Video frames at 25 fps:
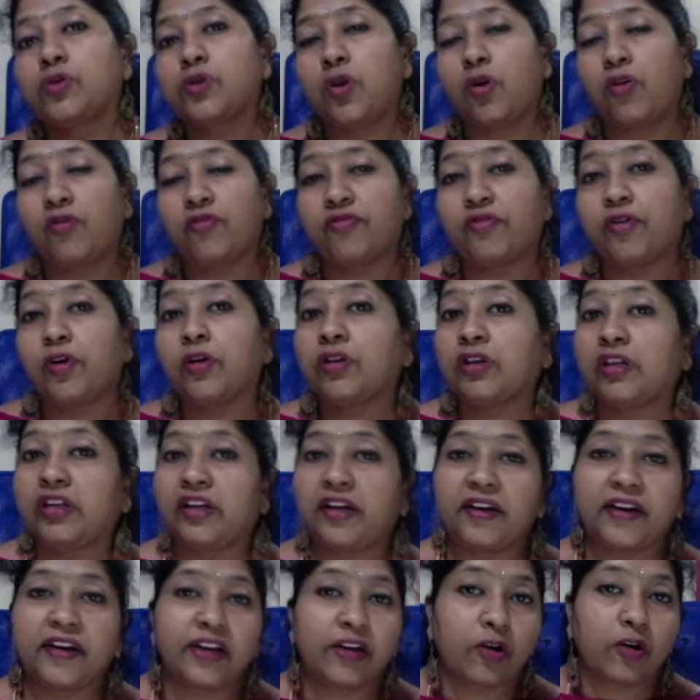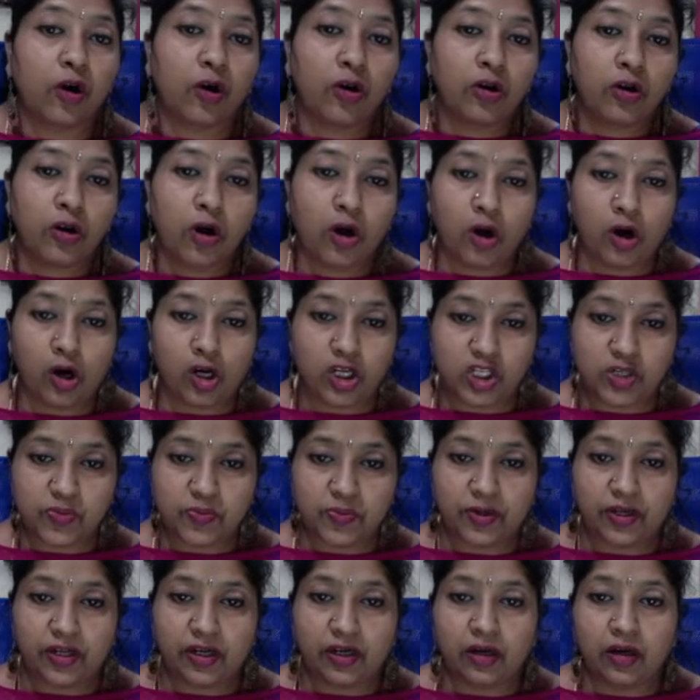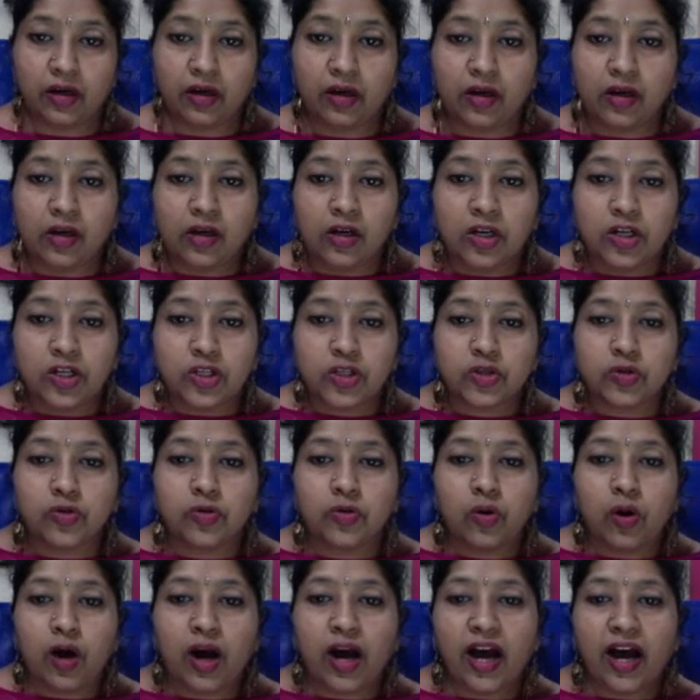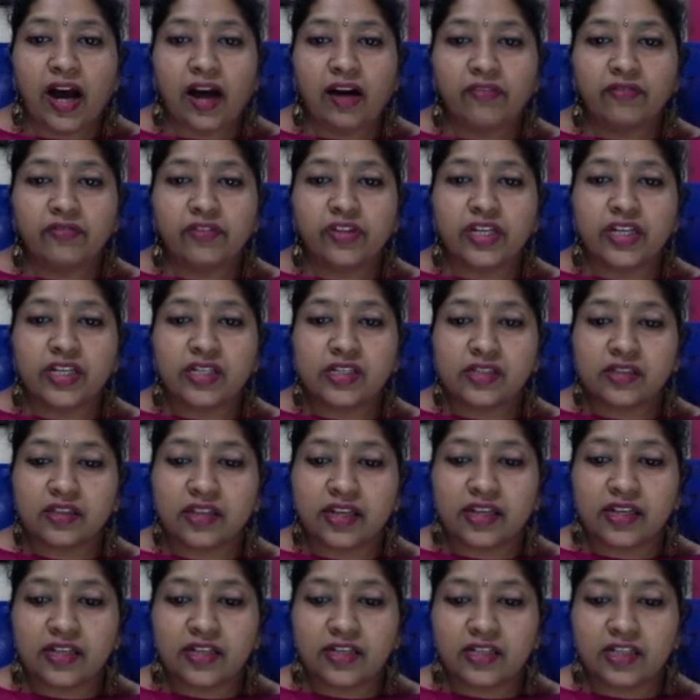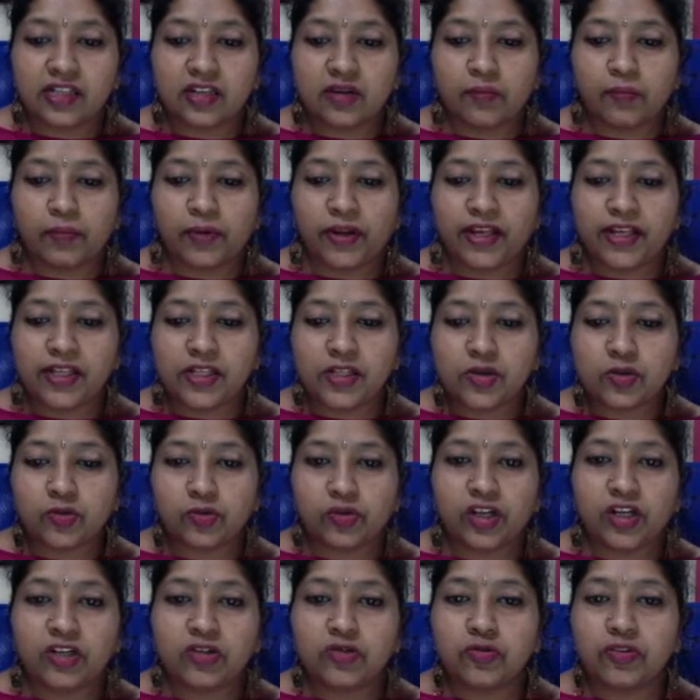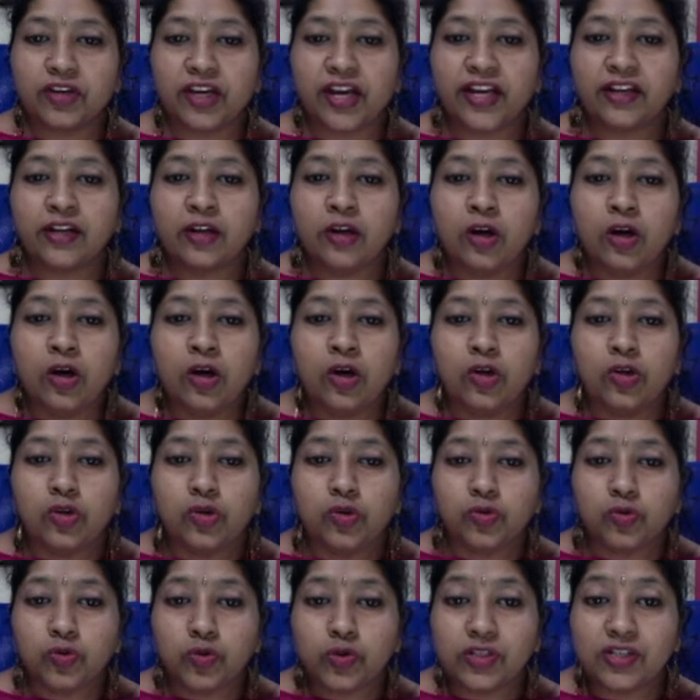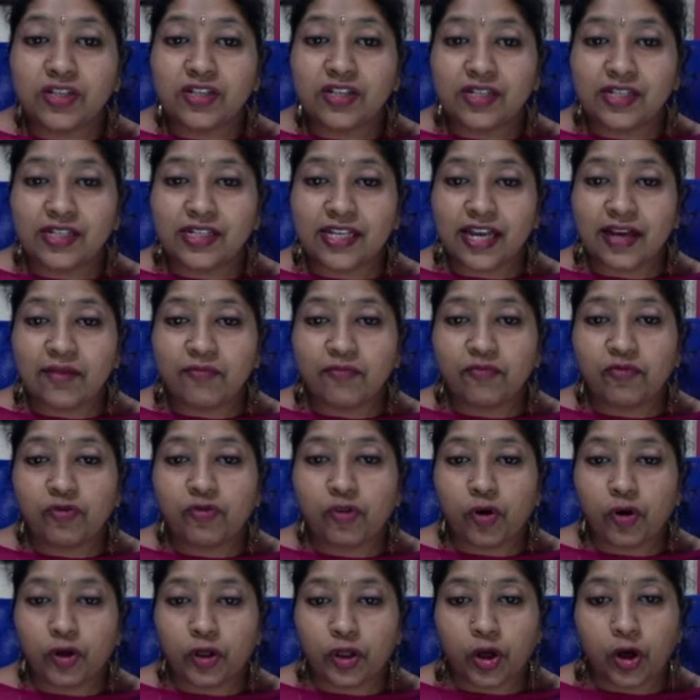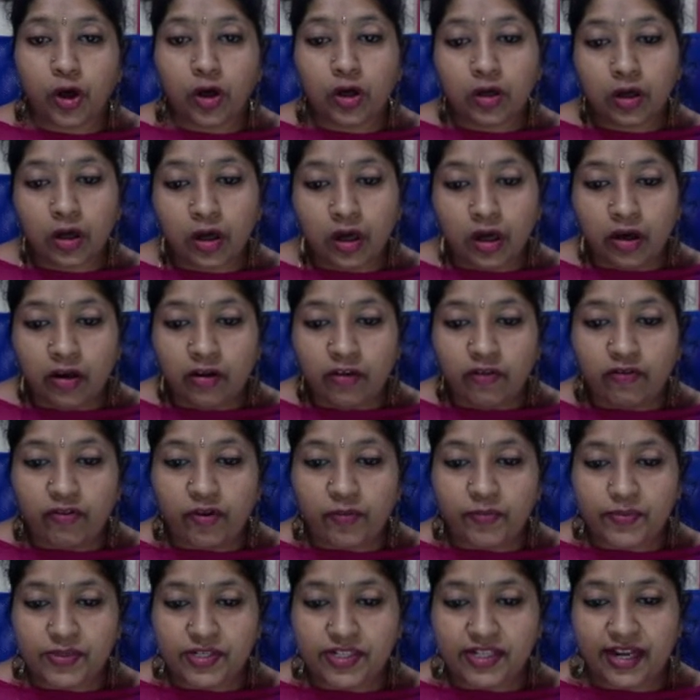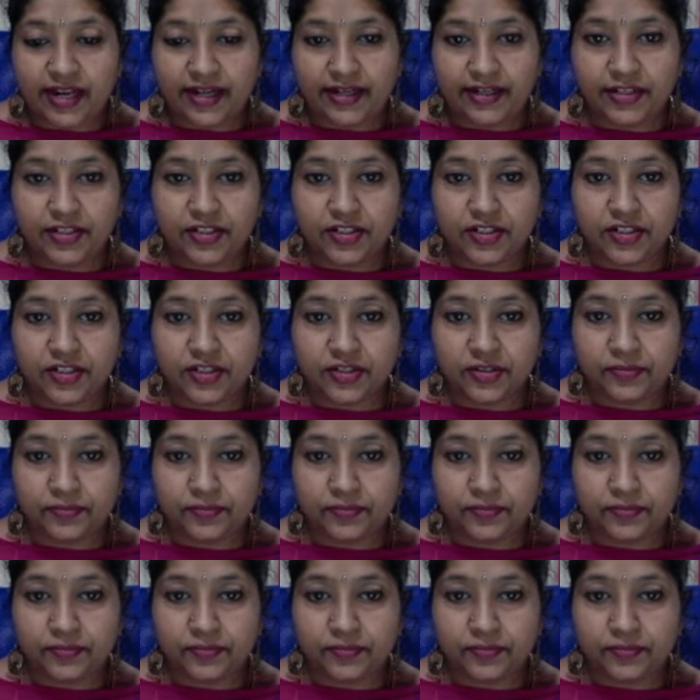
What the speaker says: of your clinic or hospital. So have these things in place so that you can use the same for your website.